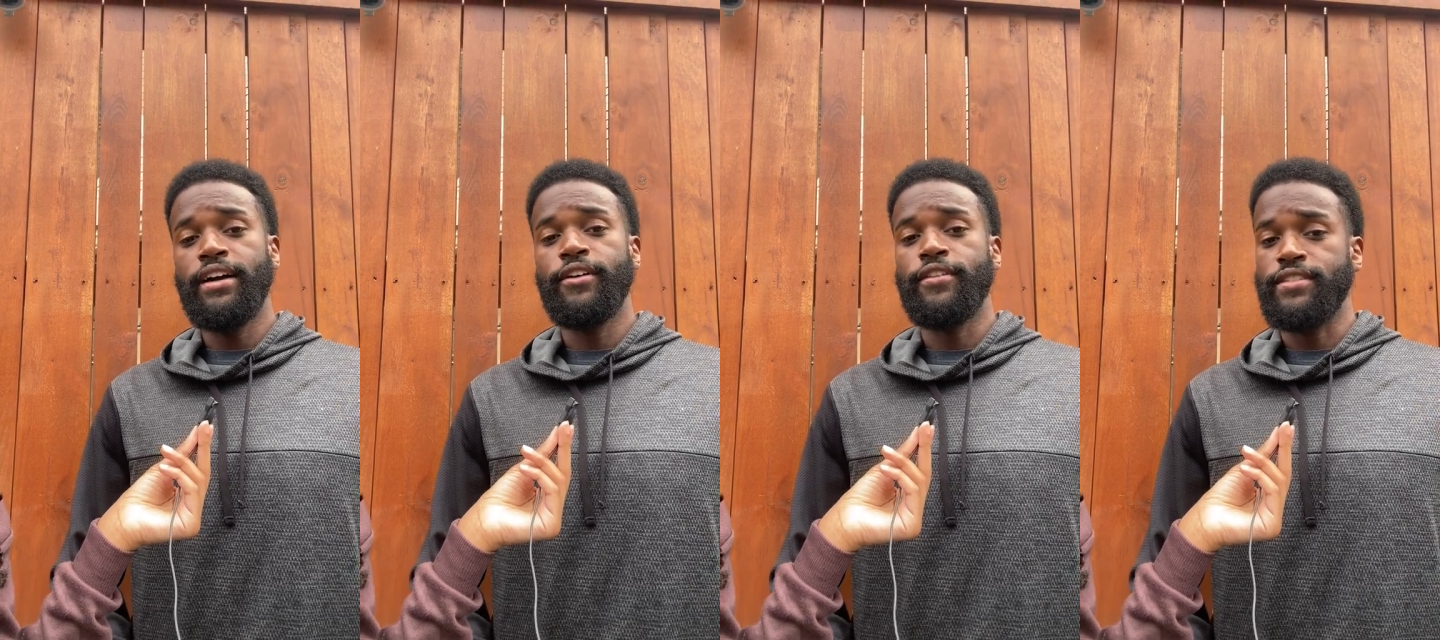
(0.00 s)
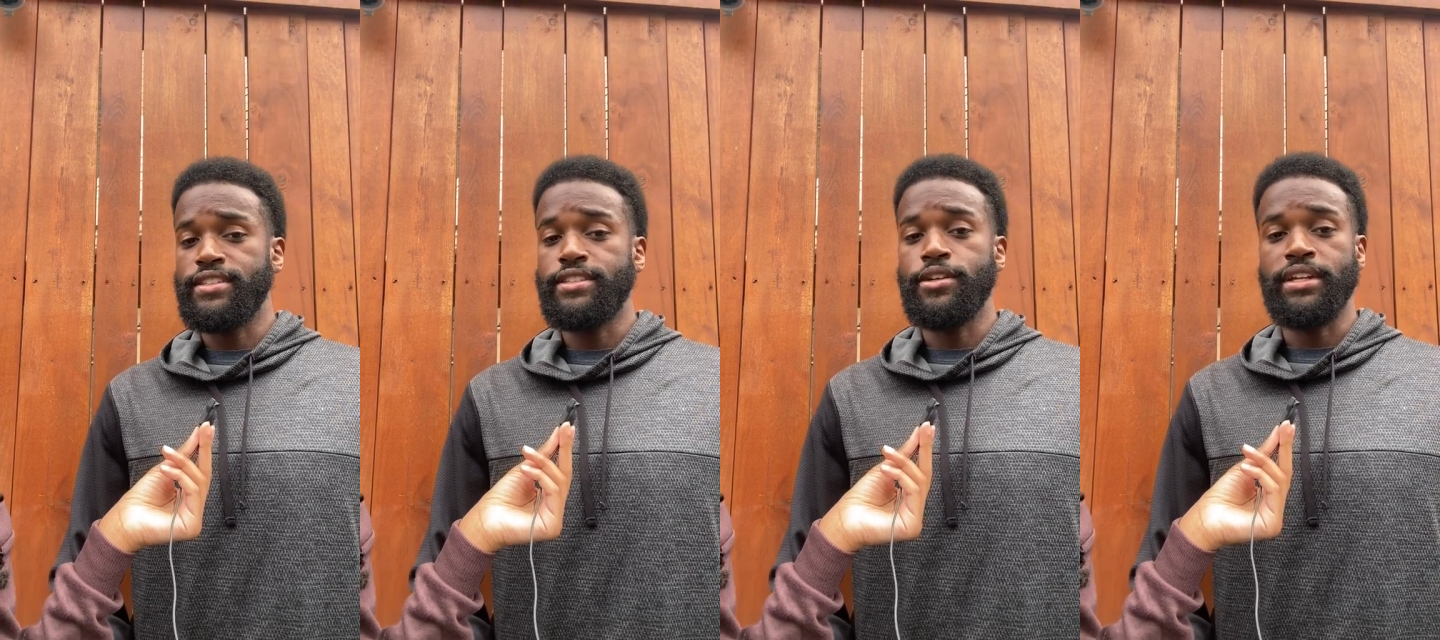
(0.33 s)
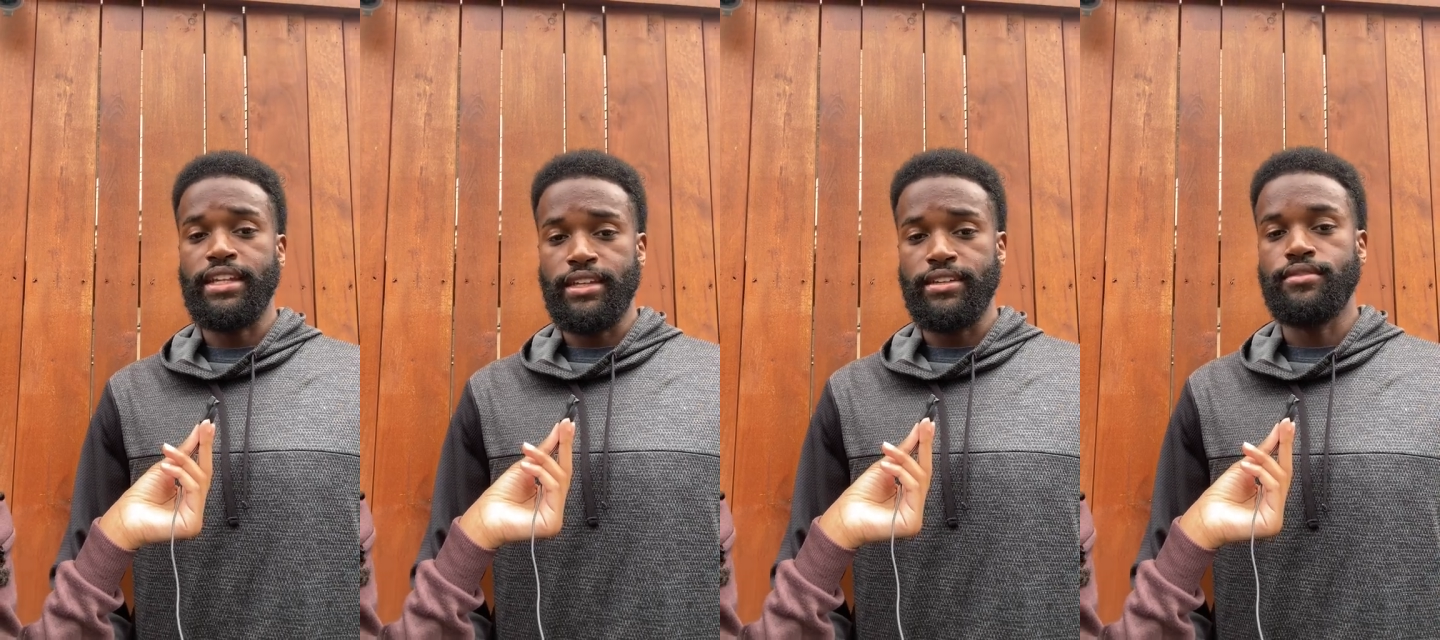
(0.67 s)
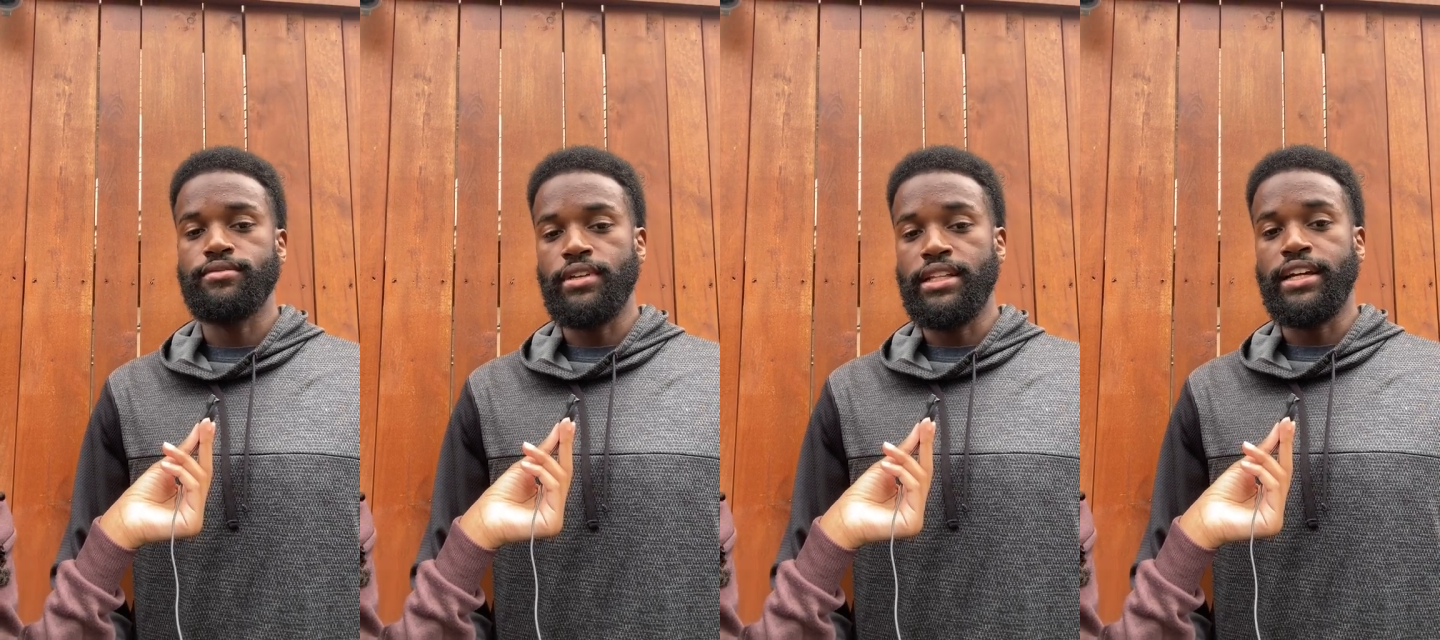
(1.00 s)
or if it's still getting
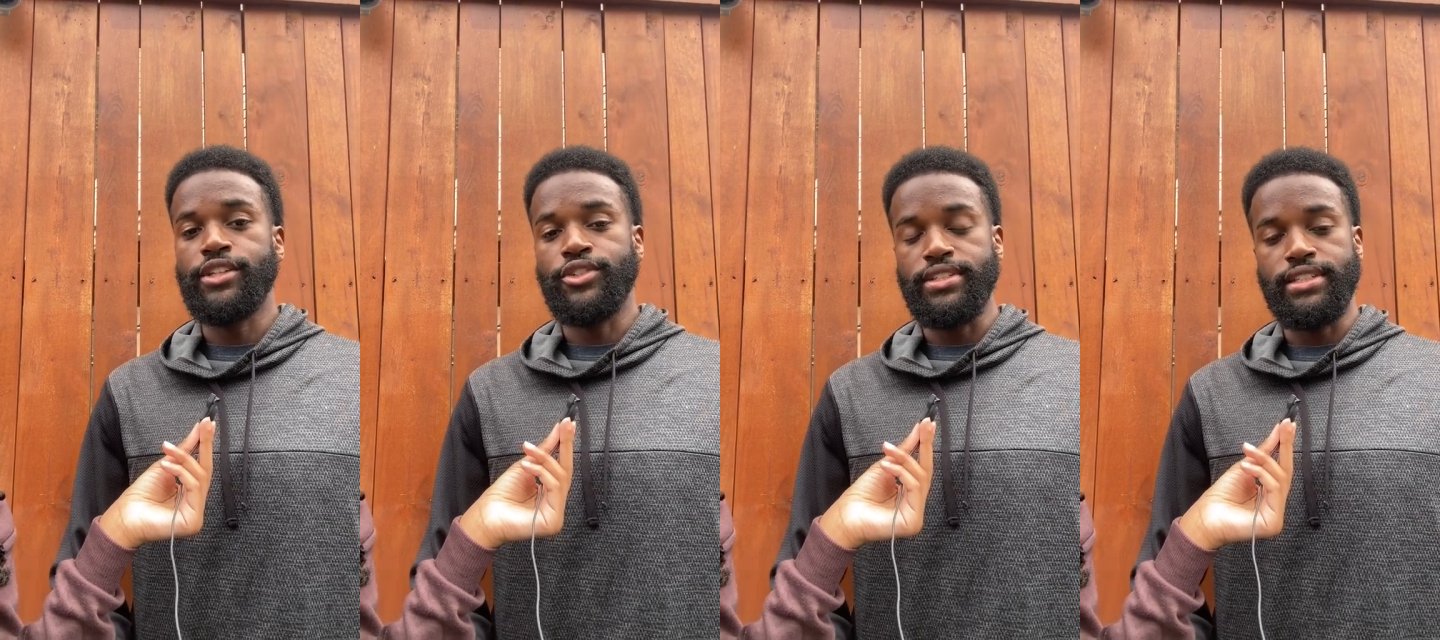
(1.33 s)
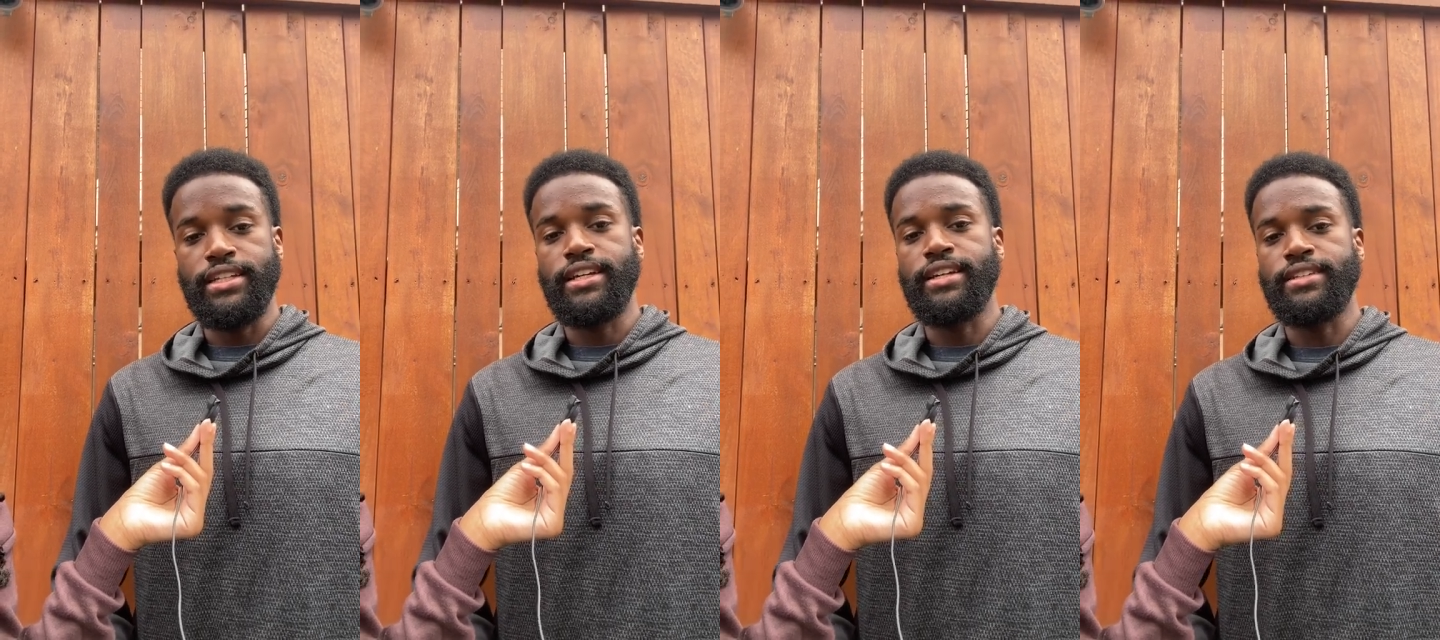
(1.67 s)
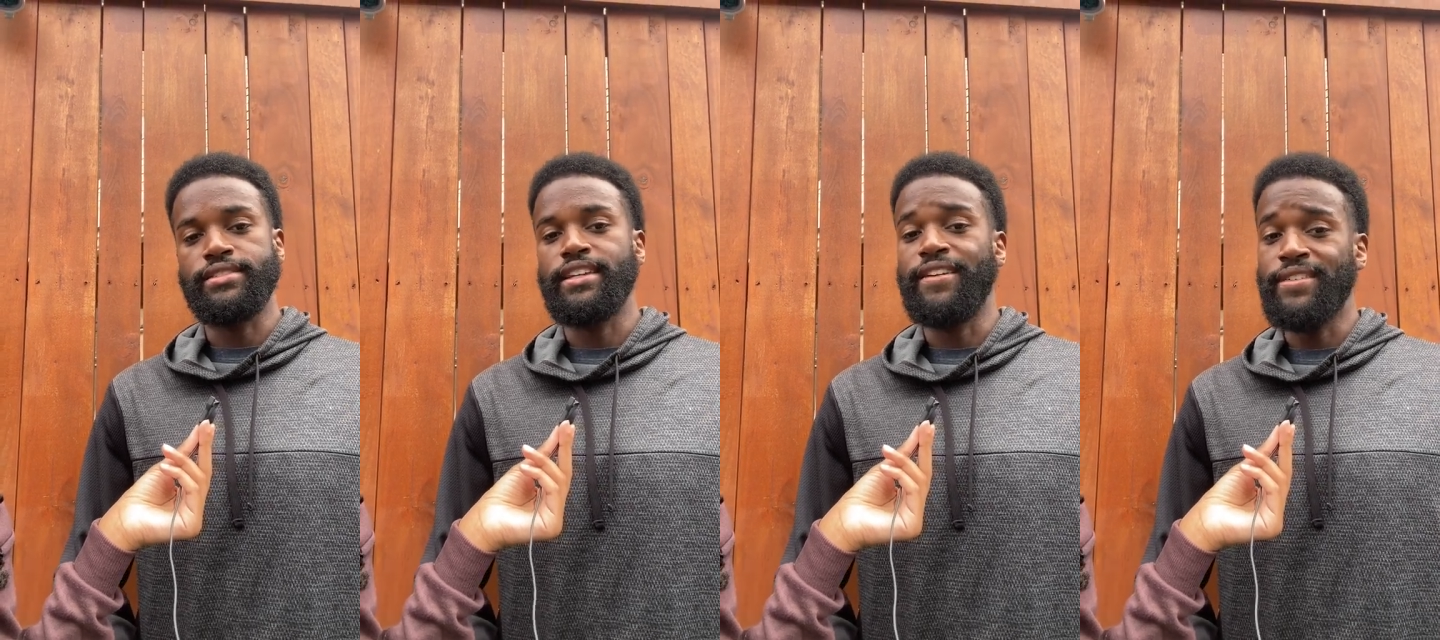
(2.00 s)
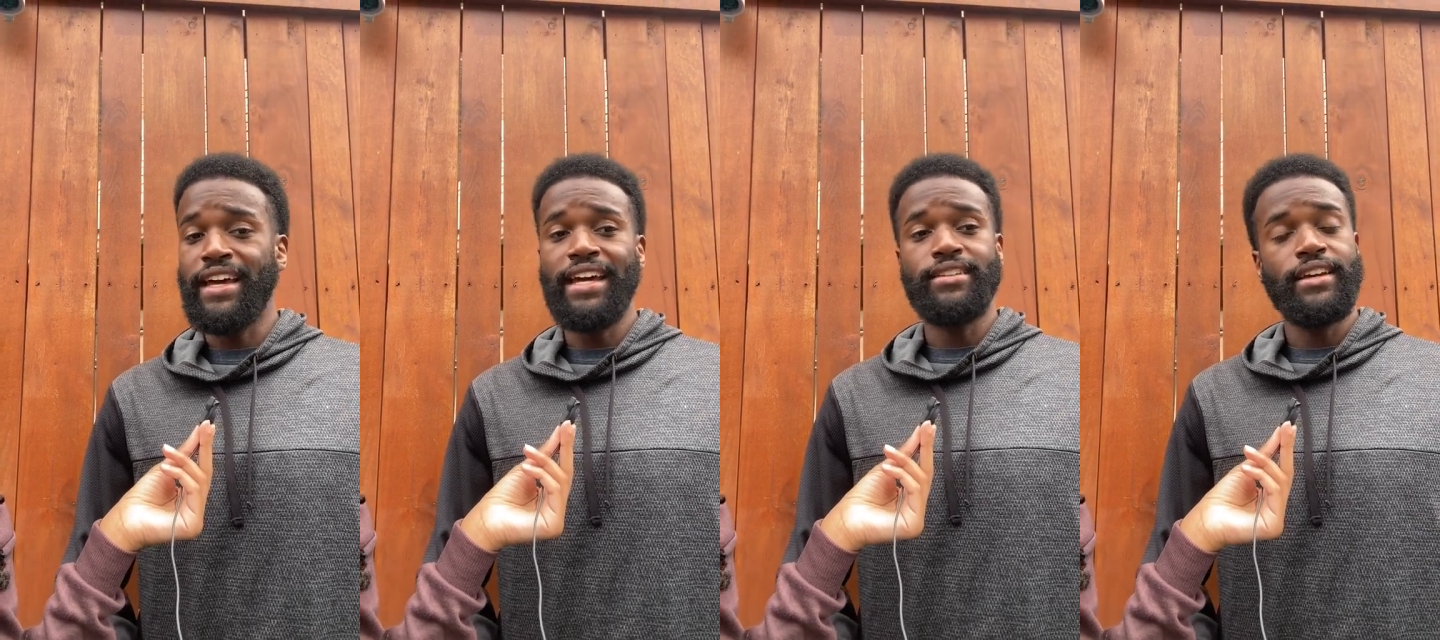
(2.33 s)
electricity, because if
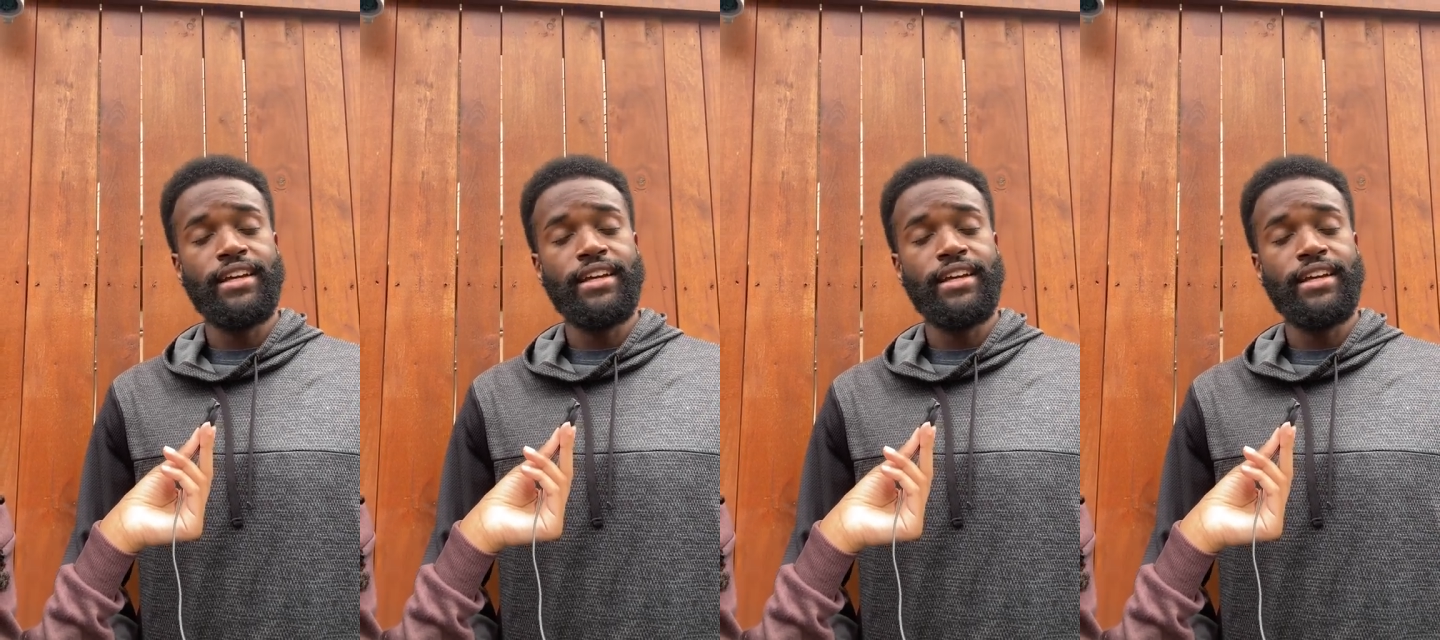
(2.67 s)
not,